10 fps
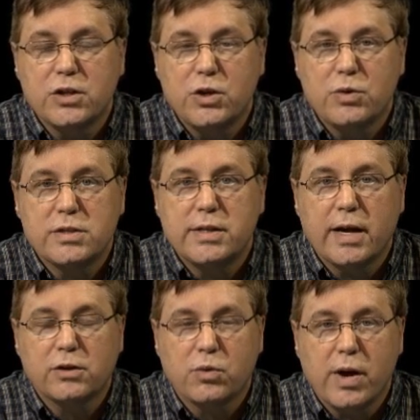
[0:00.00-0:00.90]
a huge
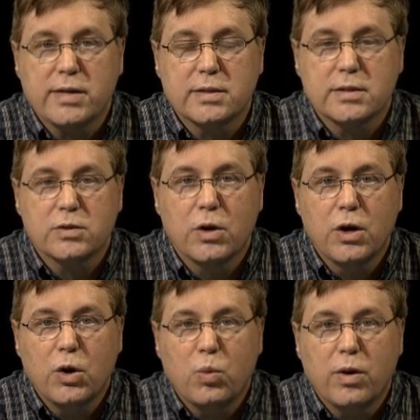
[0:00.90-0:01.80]
debt crisis
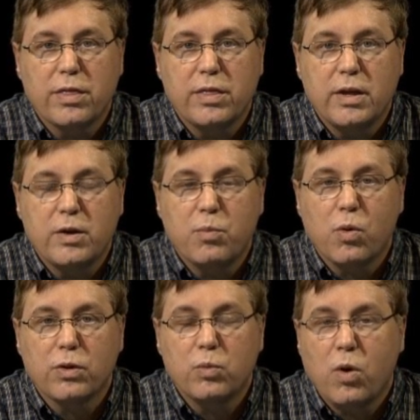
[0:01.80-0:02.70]
with the
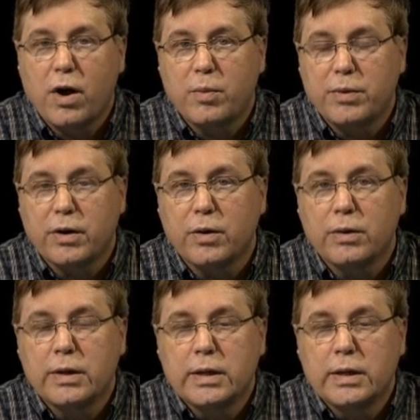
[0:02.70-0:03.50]
Portland Water Bureau.